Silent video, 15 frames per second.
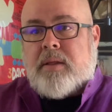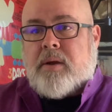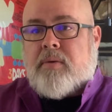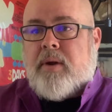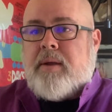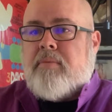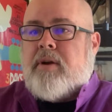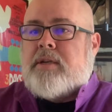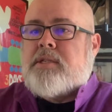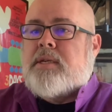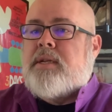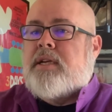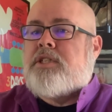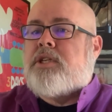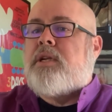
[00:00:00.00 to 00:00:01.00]
Great
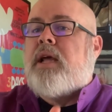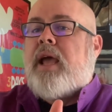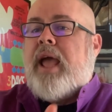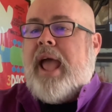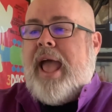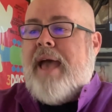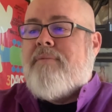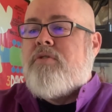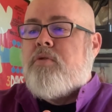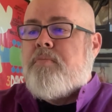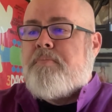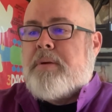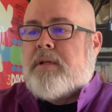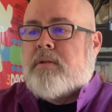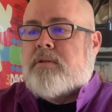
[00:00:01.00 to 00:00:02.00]
Resignation. Have you
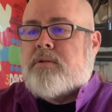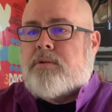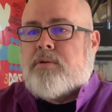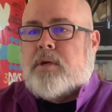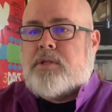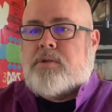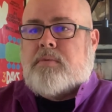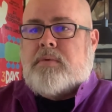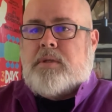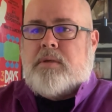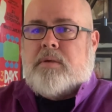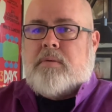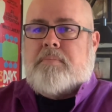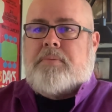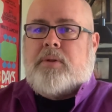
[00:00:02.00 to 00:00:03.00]
built trust with
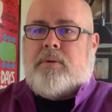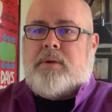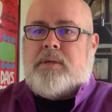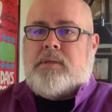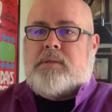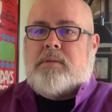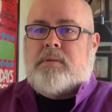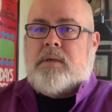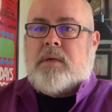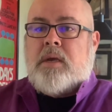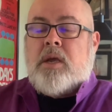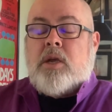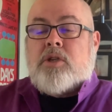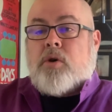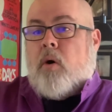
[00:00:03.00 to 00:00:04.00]
your employees?
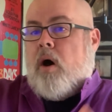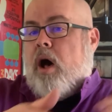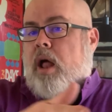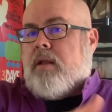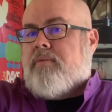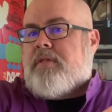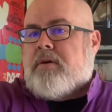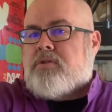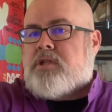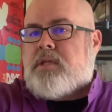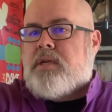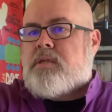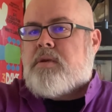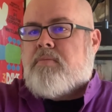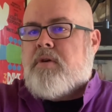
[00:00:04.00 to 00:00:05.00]
So all of those
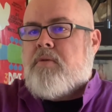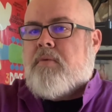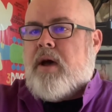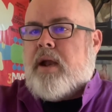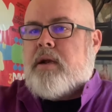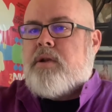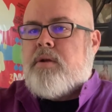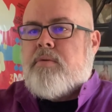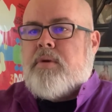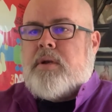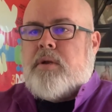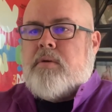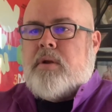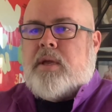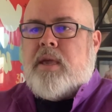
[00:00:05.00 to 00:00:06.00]
things that we wanted you to
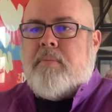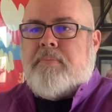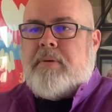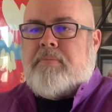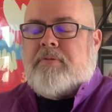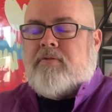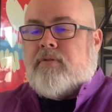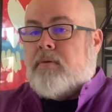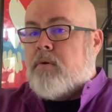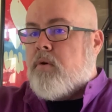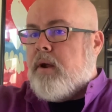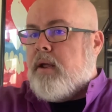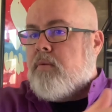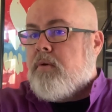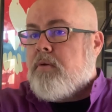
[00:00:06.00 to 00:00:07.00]
do to keep people from
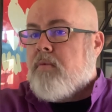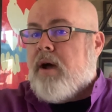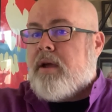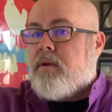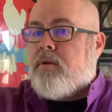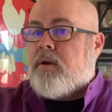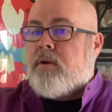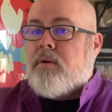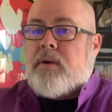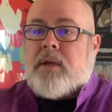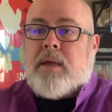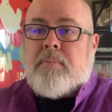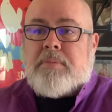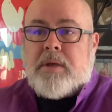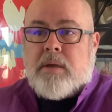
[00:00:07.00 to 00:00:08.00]
quitting, we want you to do to
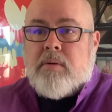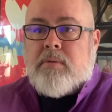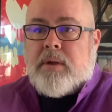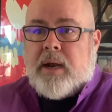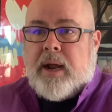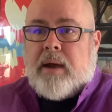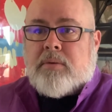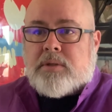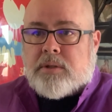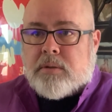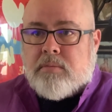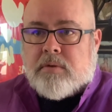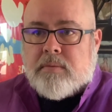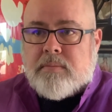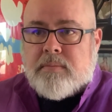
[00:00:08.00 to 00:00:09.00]
keep the union out too.